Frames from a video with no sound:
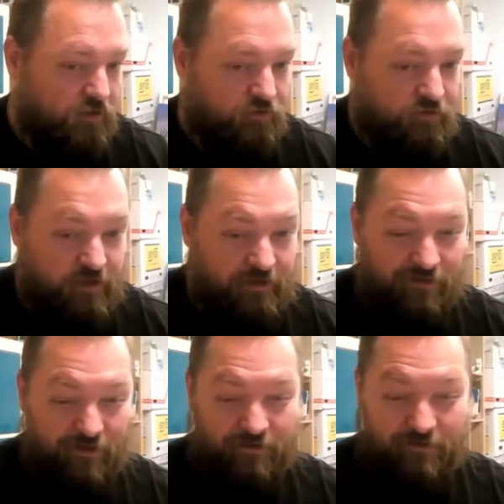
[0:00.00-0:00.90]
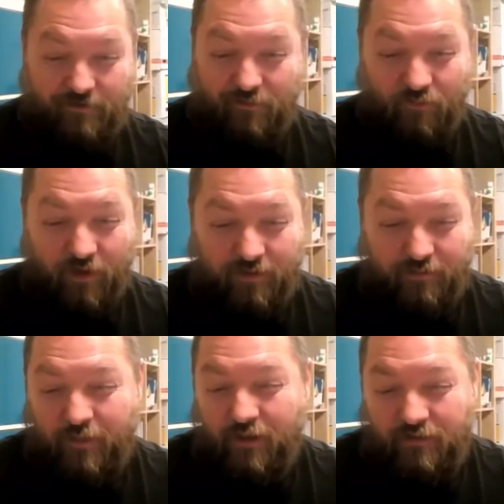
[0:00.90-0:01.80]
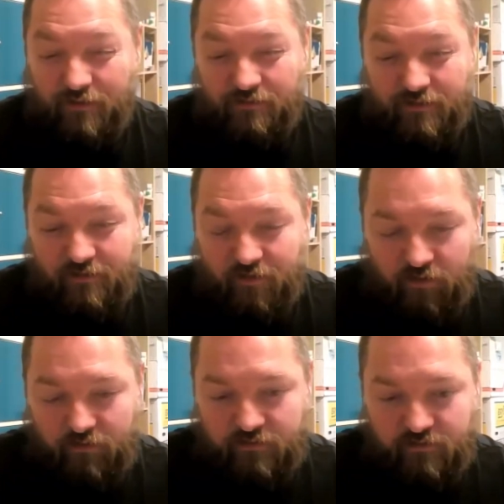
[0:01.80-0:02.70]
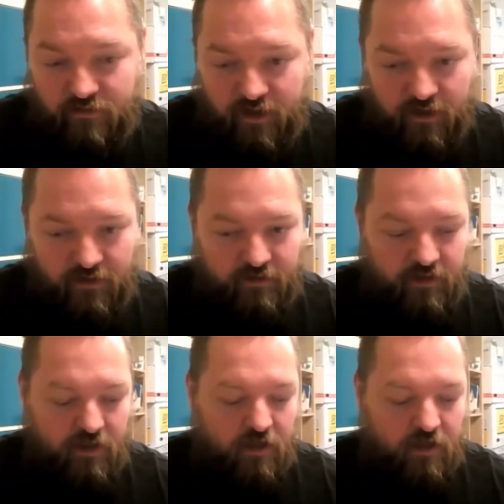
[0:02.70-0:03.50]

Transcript: to give us 1 million results and